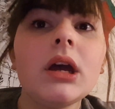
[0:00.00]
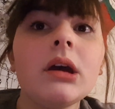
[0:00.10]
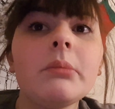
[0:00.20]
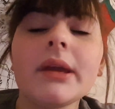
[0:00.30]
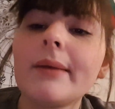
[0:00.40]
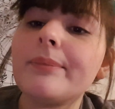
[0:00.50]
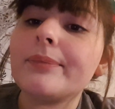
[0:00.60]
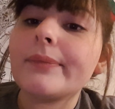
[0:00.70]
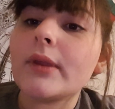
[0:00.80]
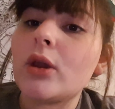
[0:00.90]
But yeah,
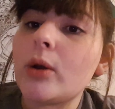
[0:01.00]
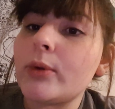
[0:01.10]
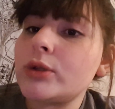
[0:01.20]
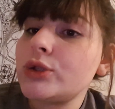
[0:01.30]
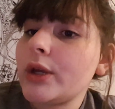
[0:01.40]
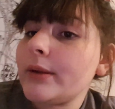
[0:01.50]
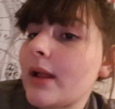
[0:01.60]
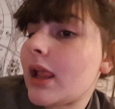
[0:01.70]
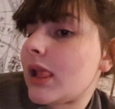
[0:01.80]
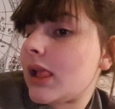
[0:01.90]
hope you enjoyed.
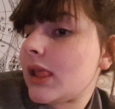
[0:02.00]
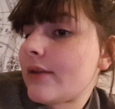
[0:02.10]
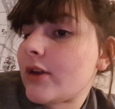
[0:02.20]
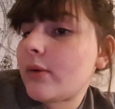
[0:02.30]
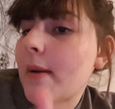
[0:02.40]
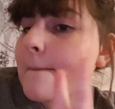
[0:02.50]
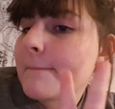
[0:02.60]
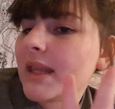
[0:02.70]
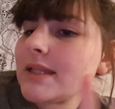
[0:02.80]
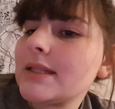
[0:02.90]
Love you.
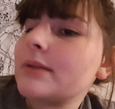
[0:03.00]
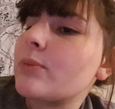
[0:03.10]
Peace.